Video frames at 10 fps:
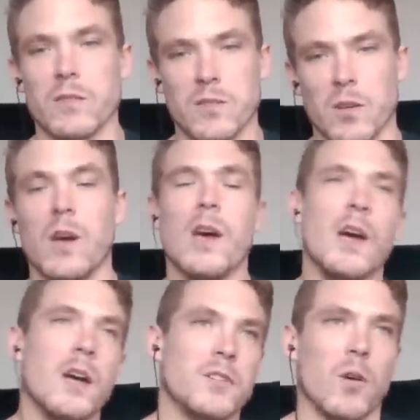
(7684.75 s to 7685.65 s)
So,
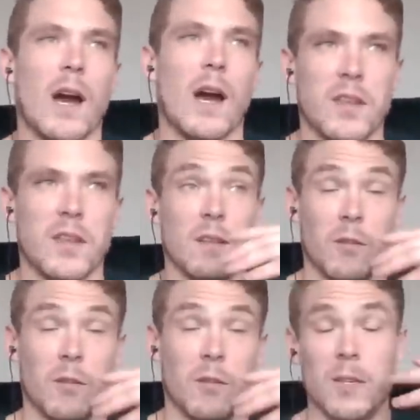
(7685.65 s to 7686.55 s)
so I think that like,
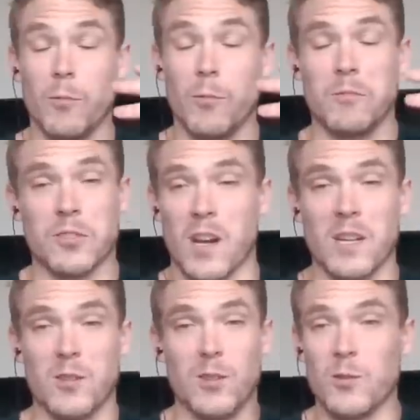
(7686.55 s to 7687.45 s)
really what I'm just trying
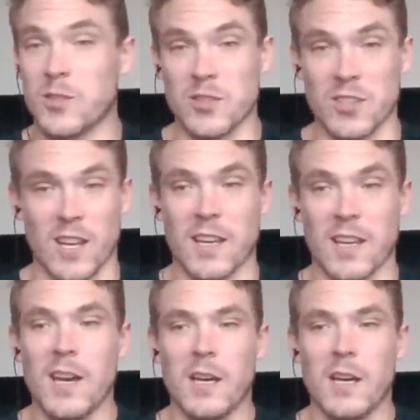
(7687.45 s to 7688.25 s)
to do is just like,